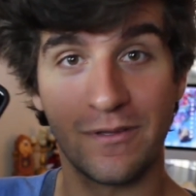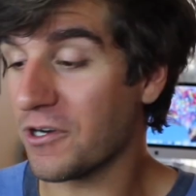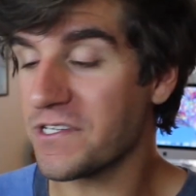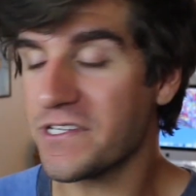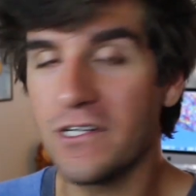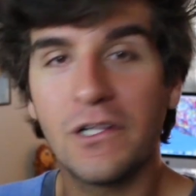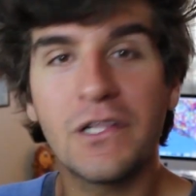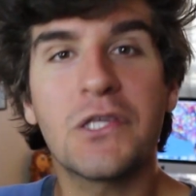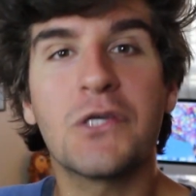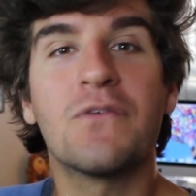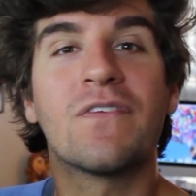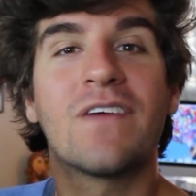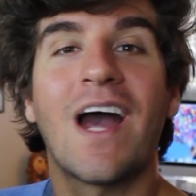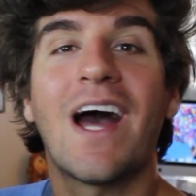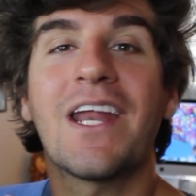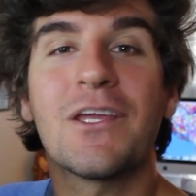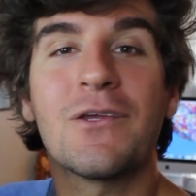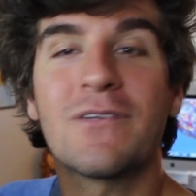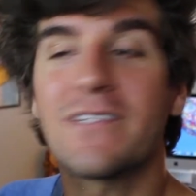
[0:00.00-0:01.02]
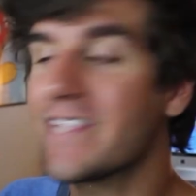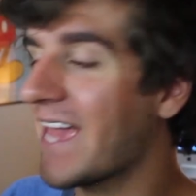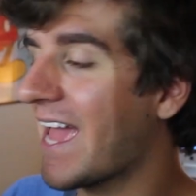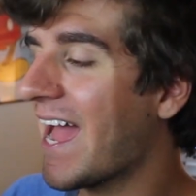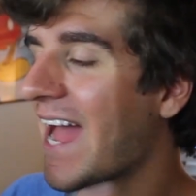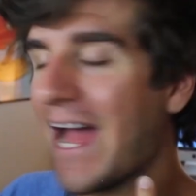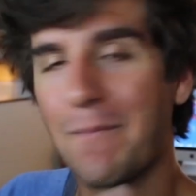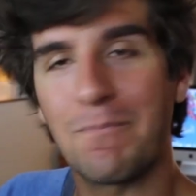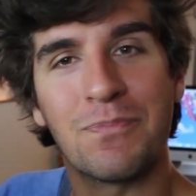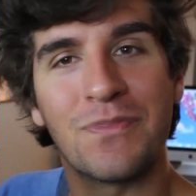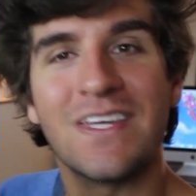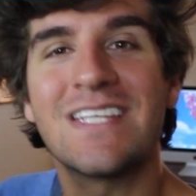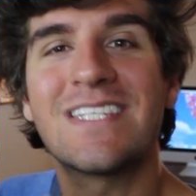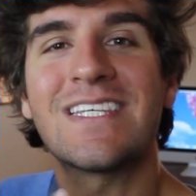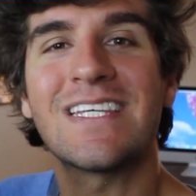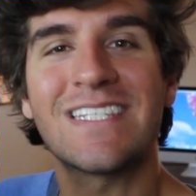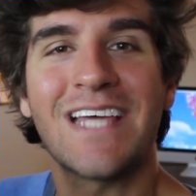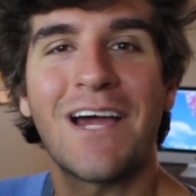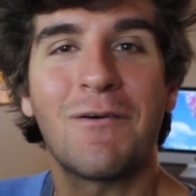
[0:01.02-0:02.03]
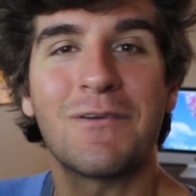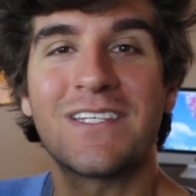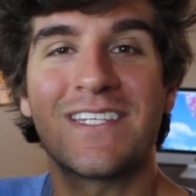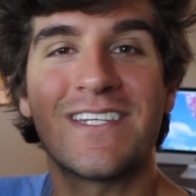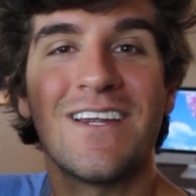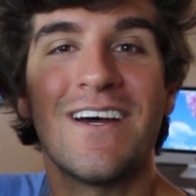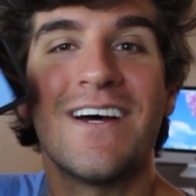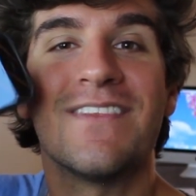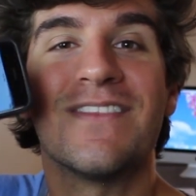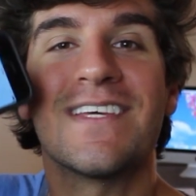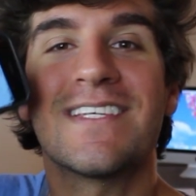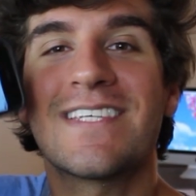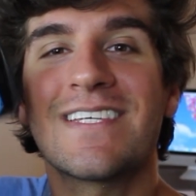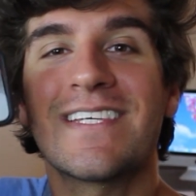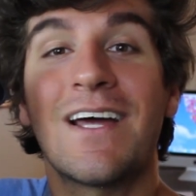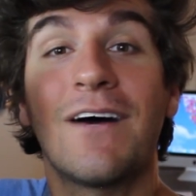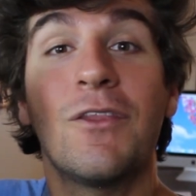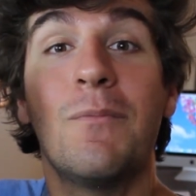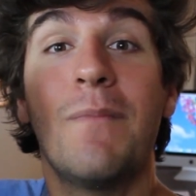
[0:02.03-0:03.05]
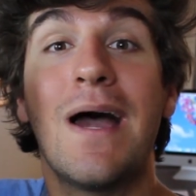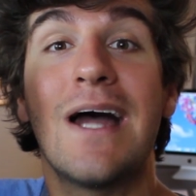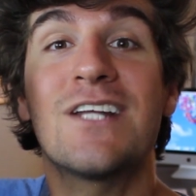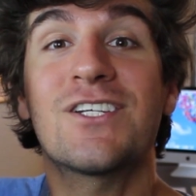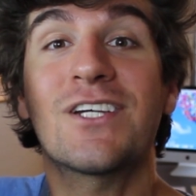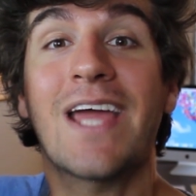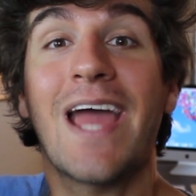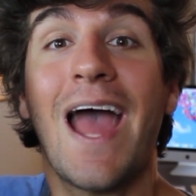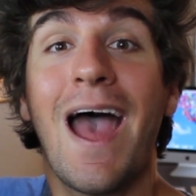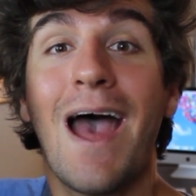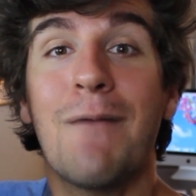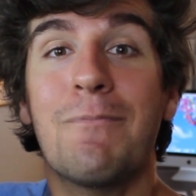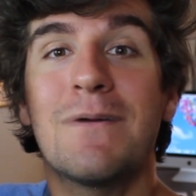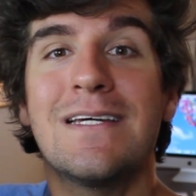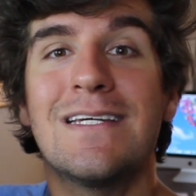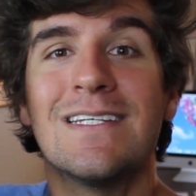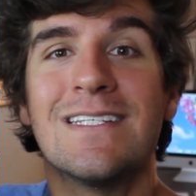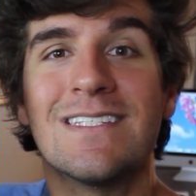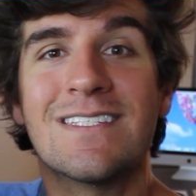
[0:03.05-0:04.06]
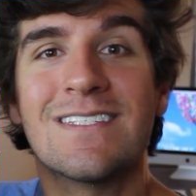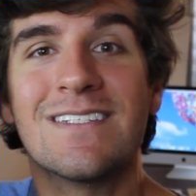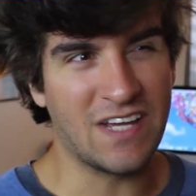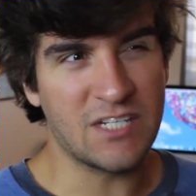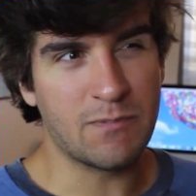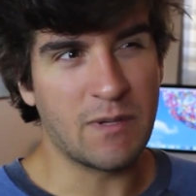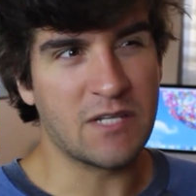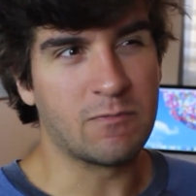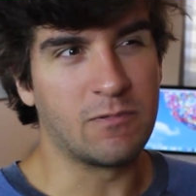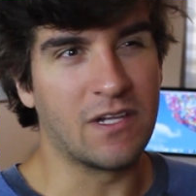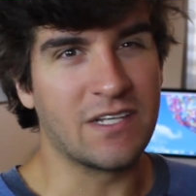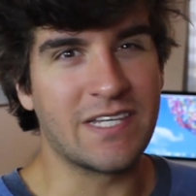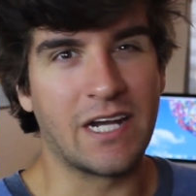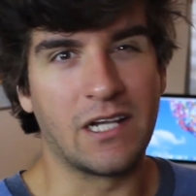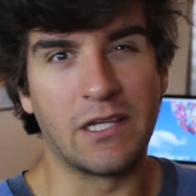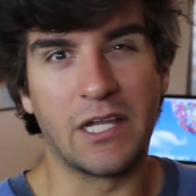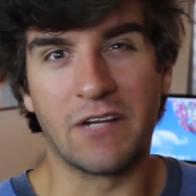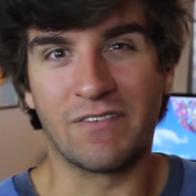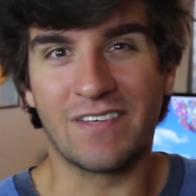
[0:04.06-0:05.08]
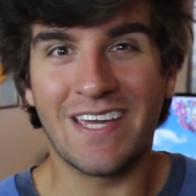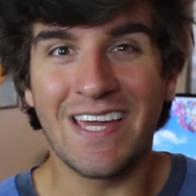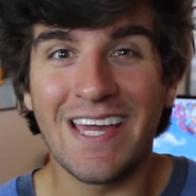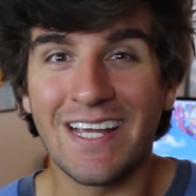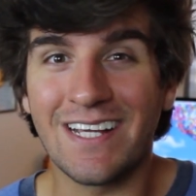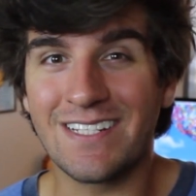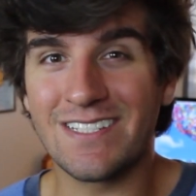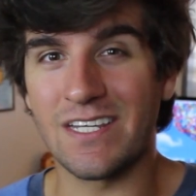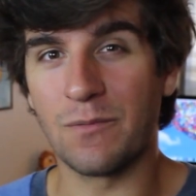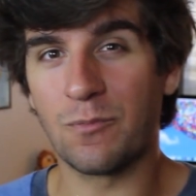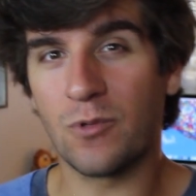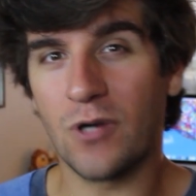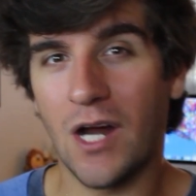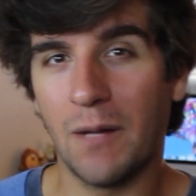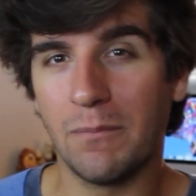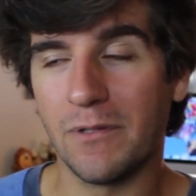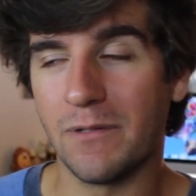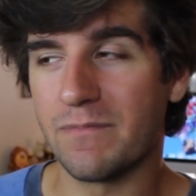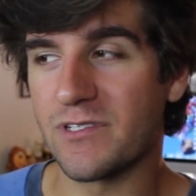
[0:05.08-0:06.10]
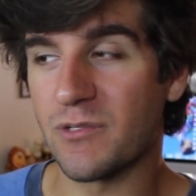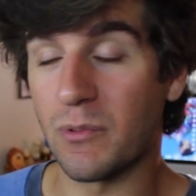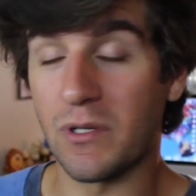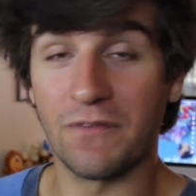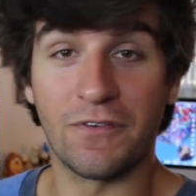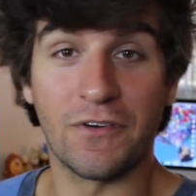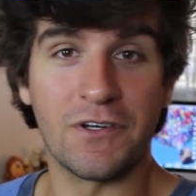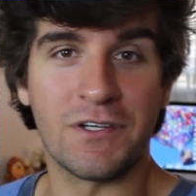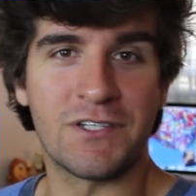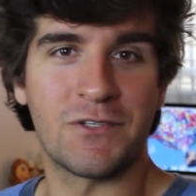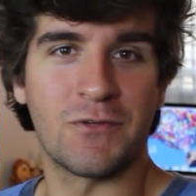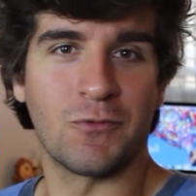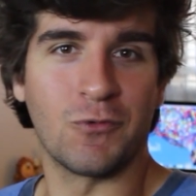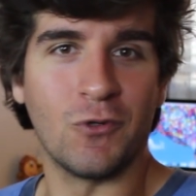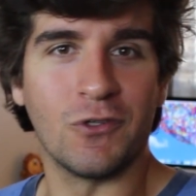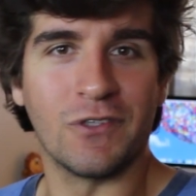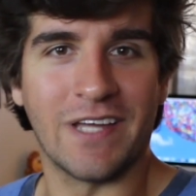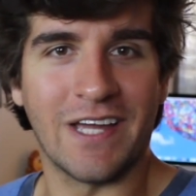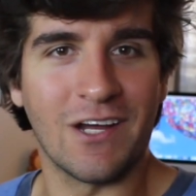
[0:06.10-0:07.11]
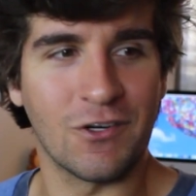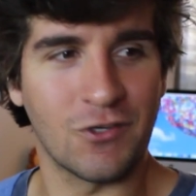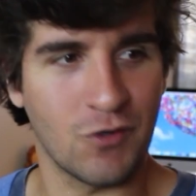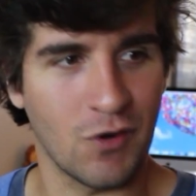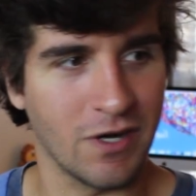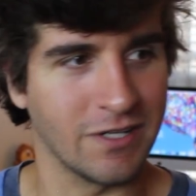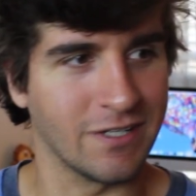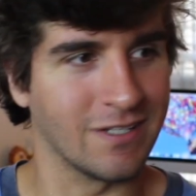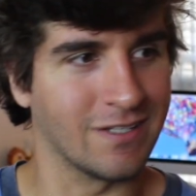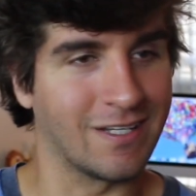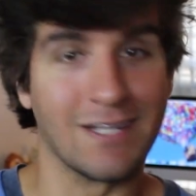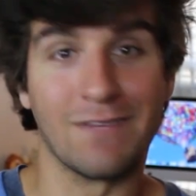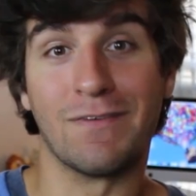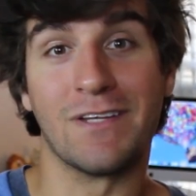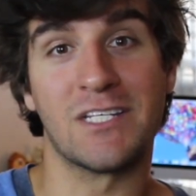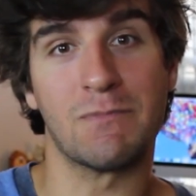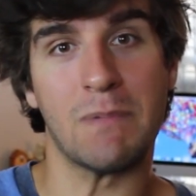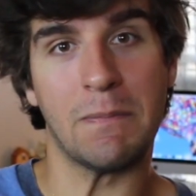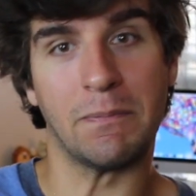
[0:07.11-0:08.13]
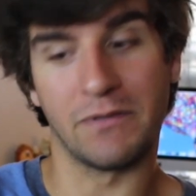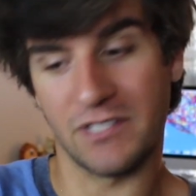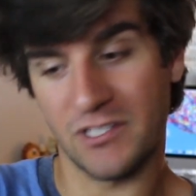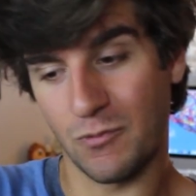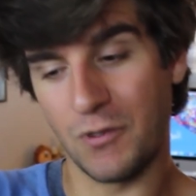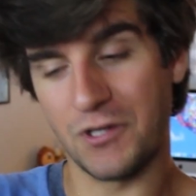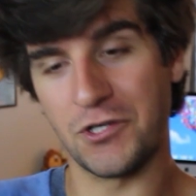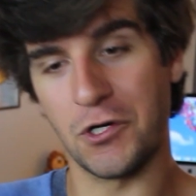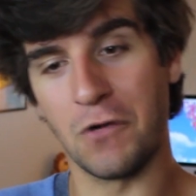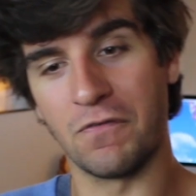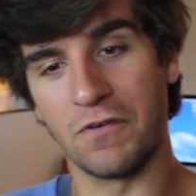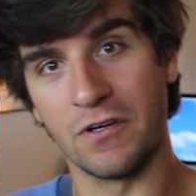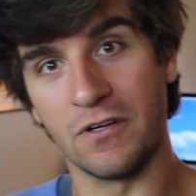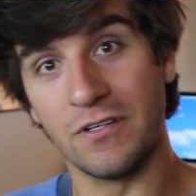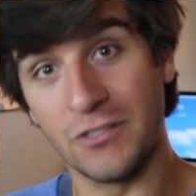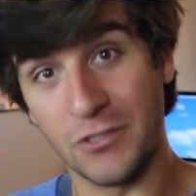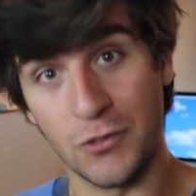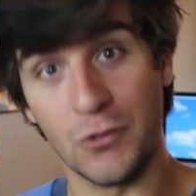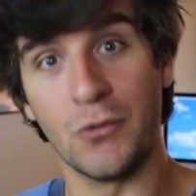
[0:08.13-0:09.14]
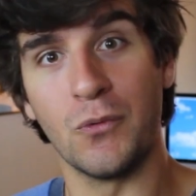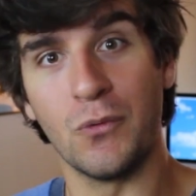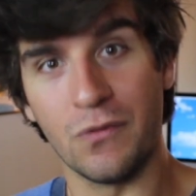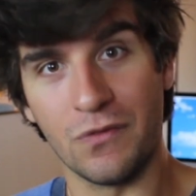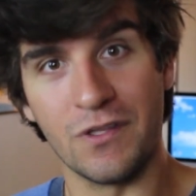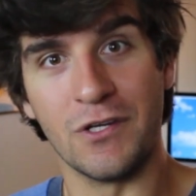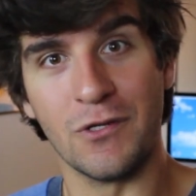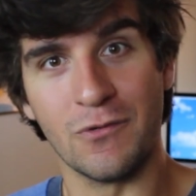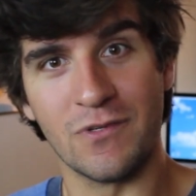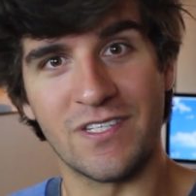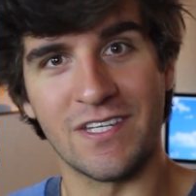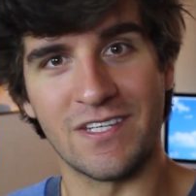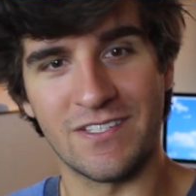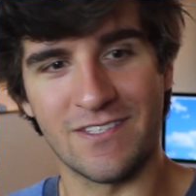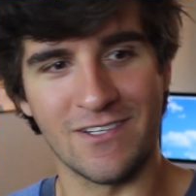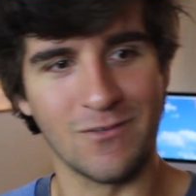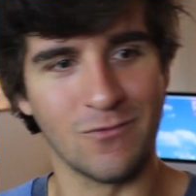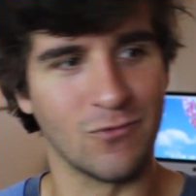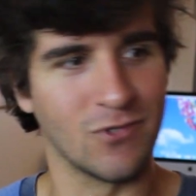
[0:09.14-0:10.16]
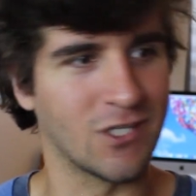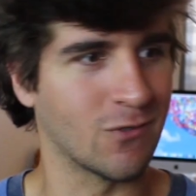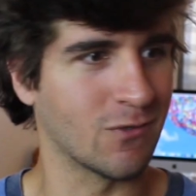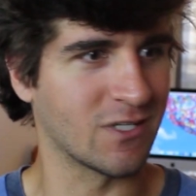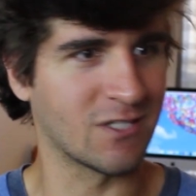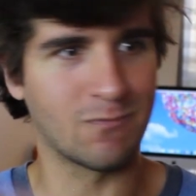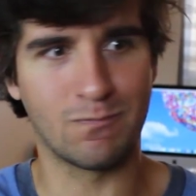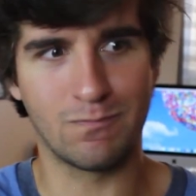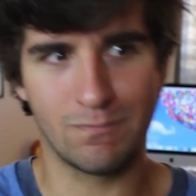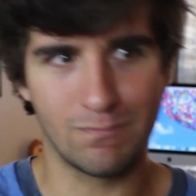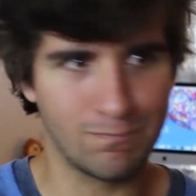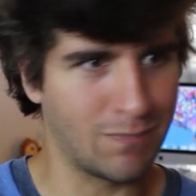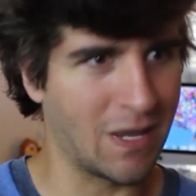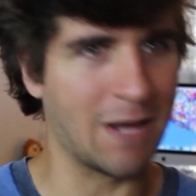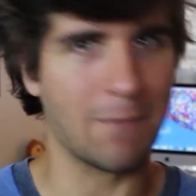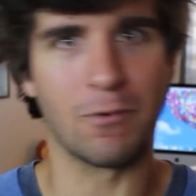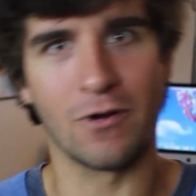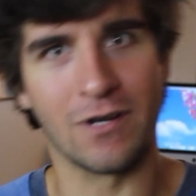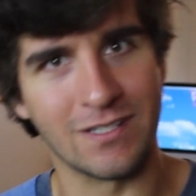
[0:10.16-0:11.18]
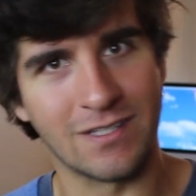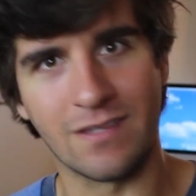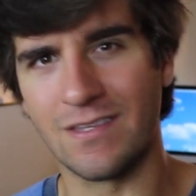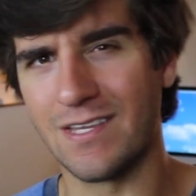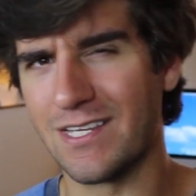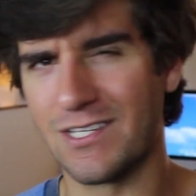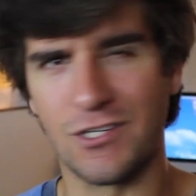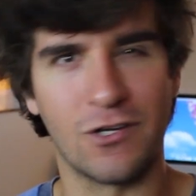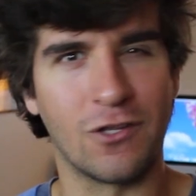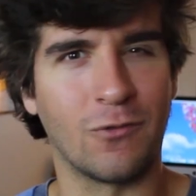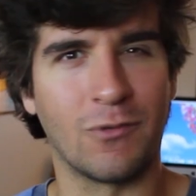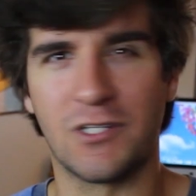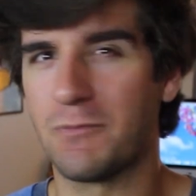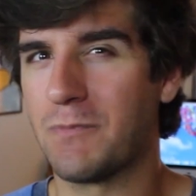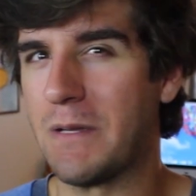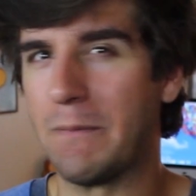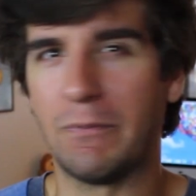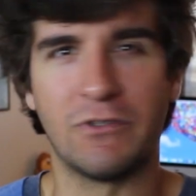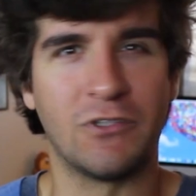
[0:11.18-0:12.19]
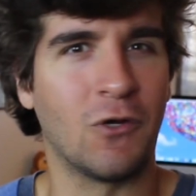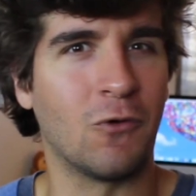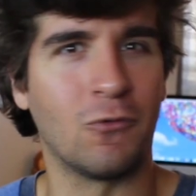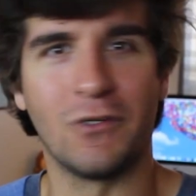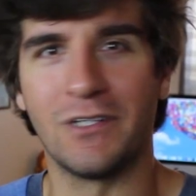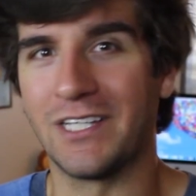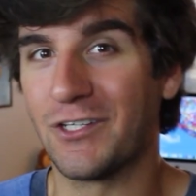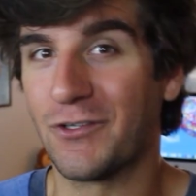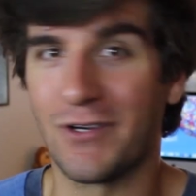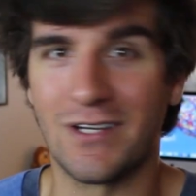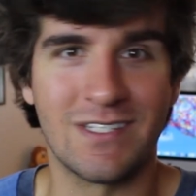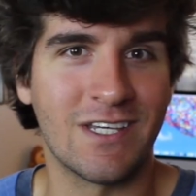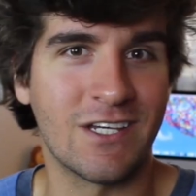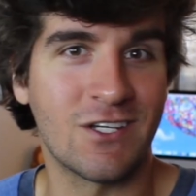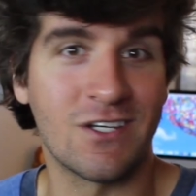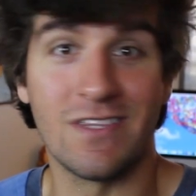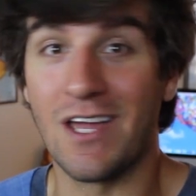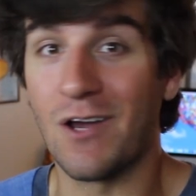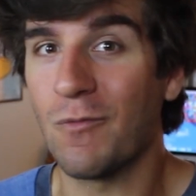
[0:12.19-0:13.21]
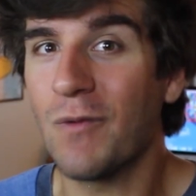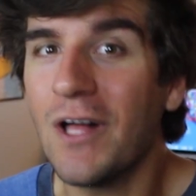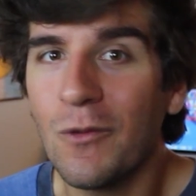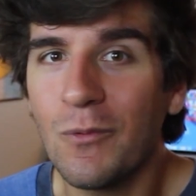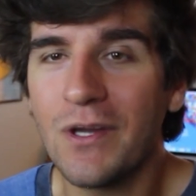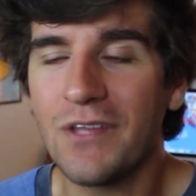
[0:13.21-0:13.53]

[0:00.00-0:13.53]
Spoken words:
Personally, you've got to use the app. This is how it's done. This is how the magic happens. FastPass Plus had a lot of kinks and problems when it first rolled out, trying to convince people to switch over to the new system, which was paper into digital, which people don't really transition that well